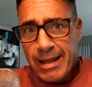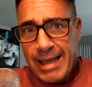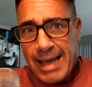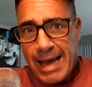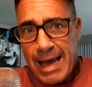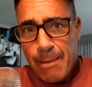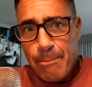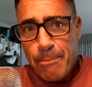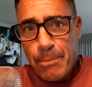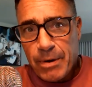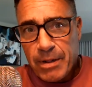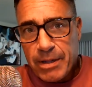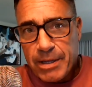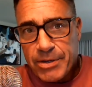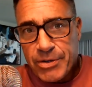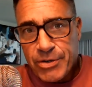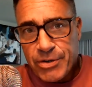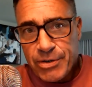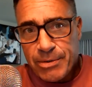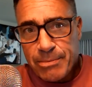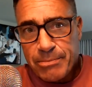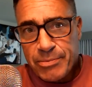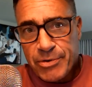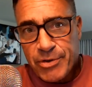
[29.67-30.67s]

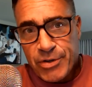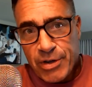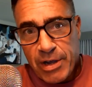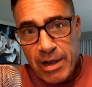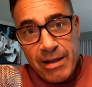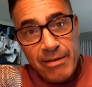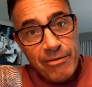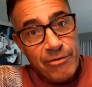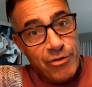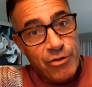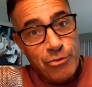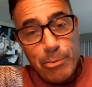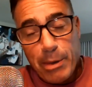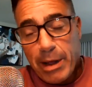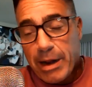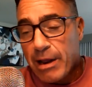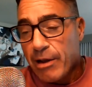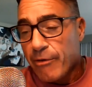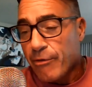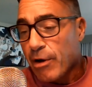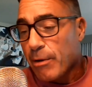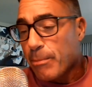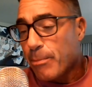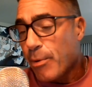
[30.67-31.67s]
Capitalism solves
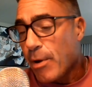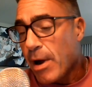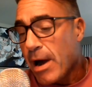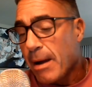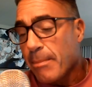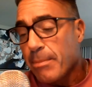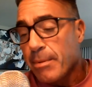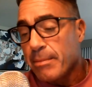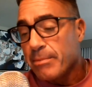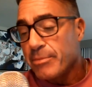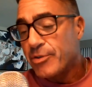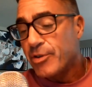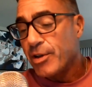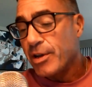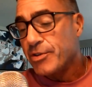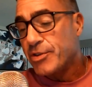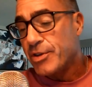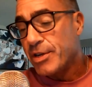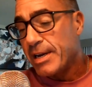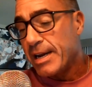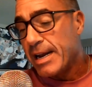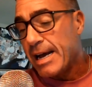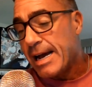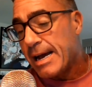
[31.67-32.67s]
many of our problems,
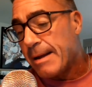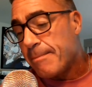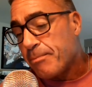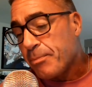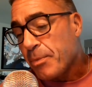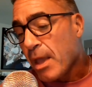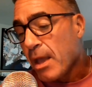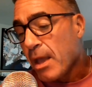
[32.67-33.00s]
does it not?